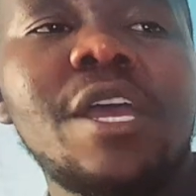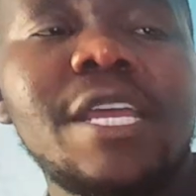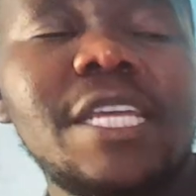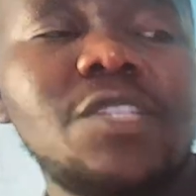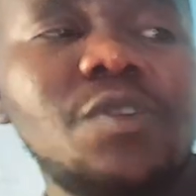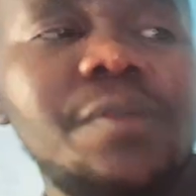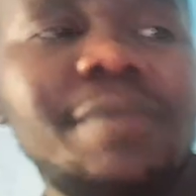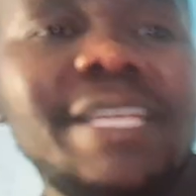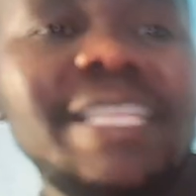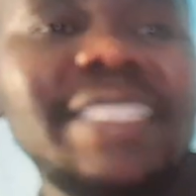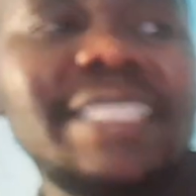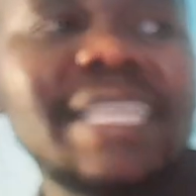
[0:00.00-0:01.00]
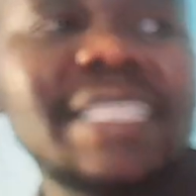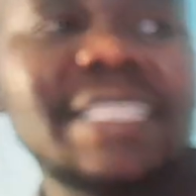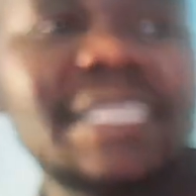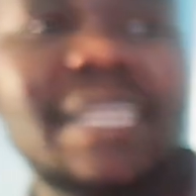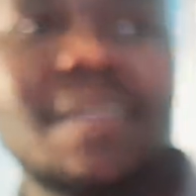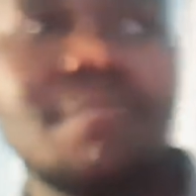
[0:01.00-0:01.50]
it will be
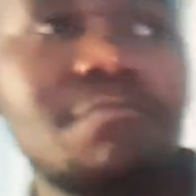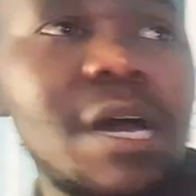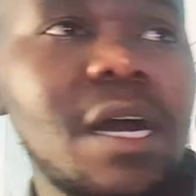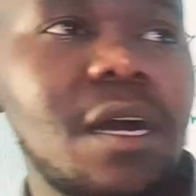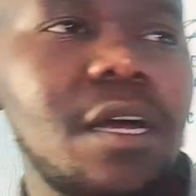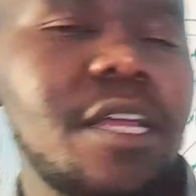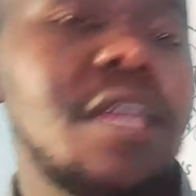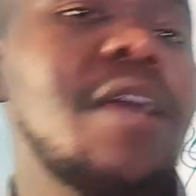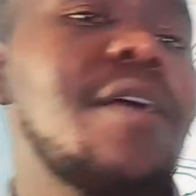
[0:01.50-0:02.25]
detected by